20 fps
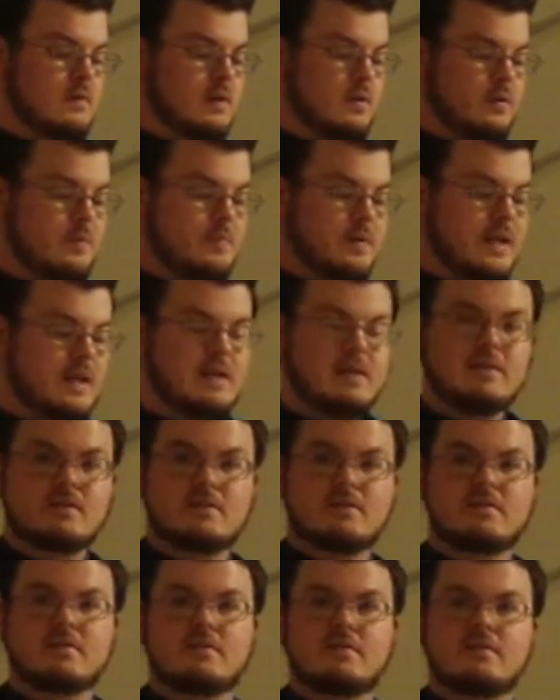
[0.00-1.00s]
Go in
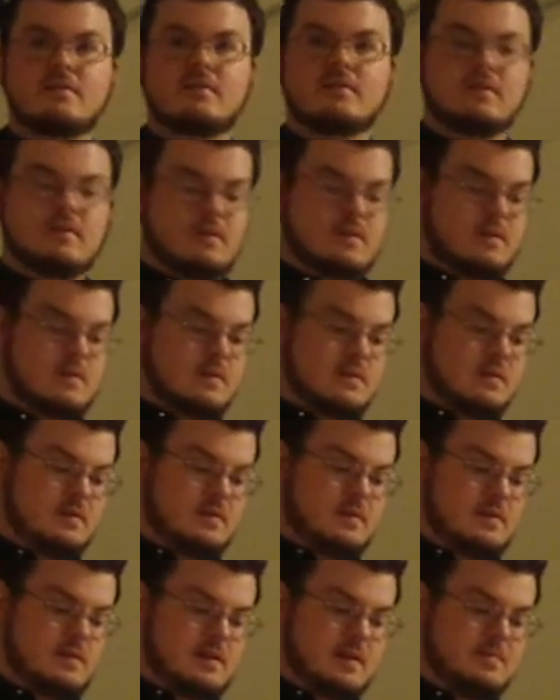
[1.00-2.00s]
peace
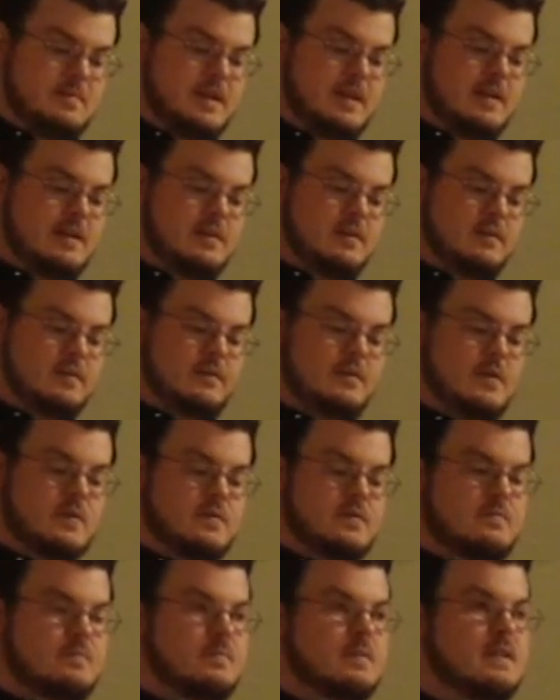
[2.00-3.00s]
and be healed of
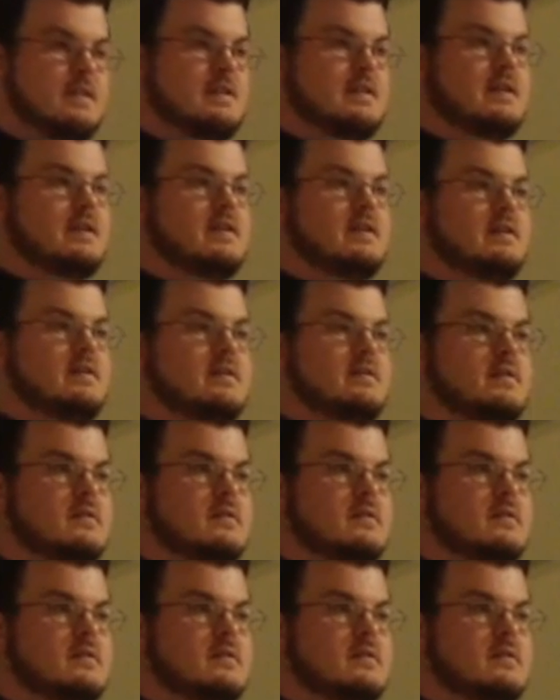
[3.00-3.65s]
your disease."